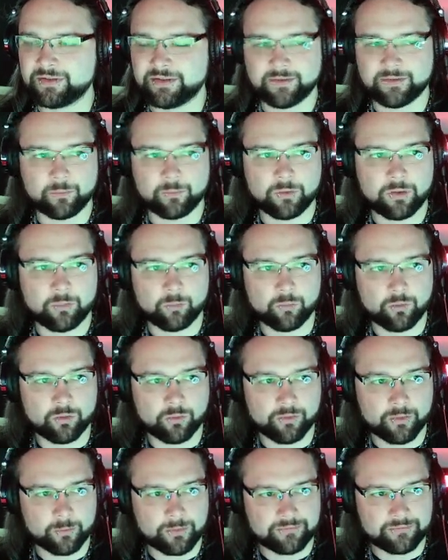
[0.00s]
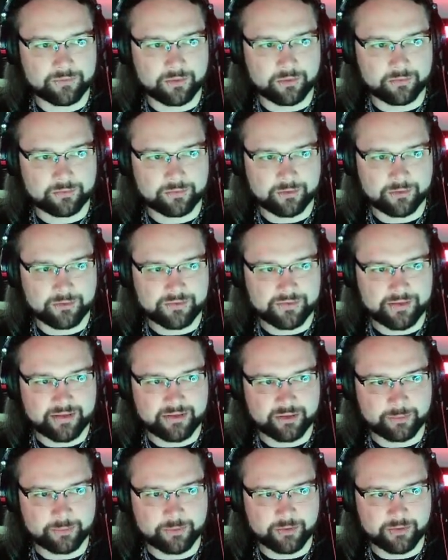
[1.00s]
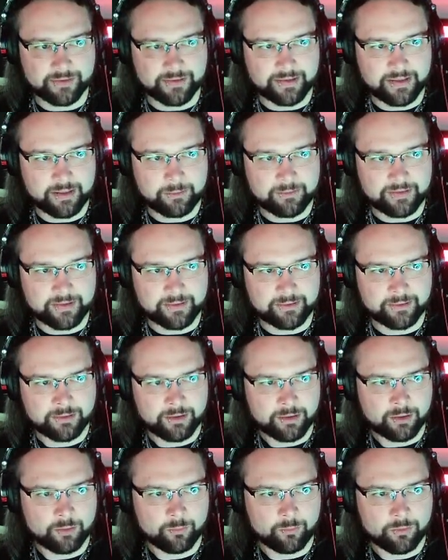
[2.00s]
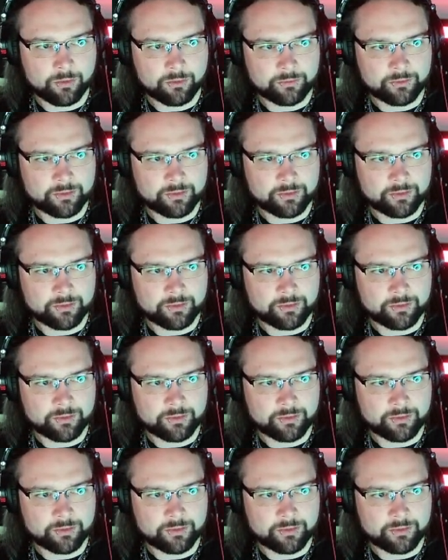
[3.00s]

the one wall that we've not got set up already. Okay. One,